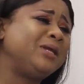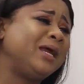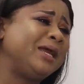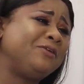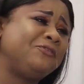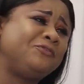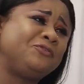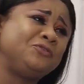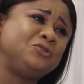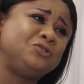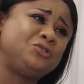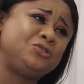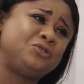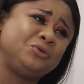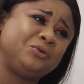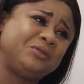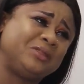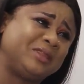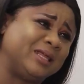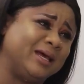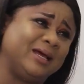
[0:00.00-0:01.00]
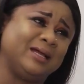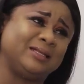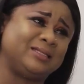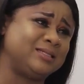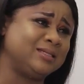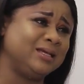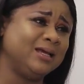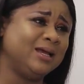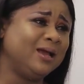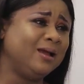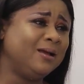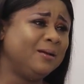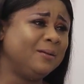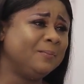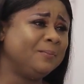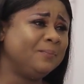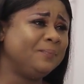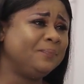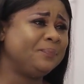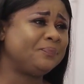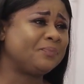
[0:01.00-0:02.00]
would I even do that?
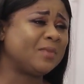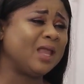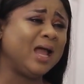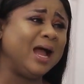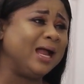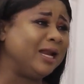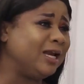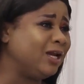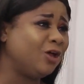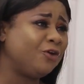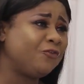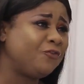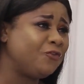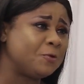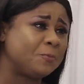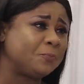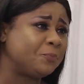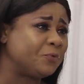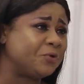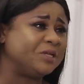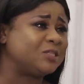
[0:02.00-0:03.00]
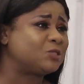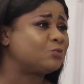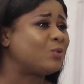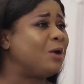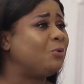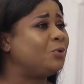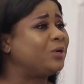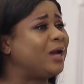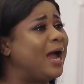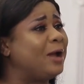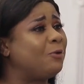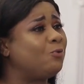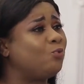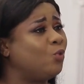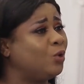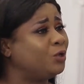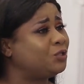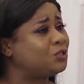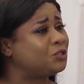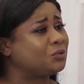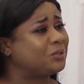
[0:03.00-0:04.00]
I love you, Prince. Why would I
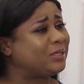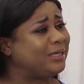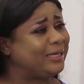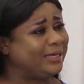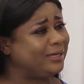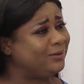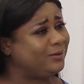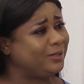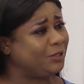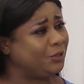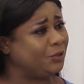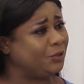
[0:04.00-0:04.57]
want to kill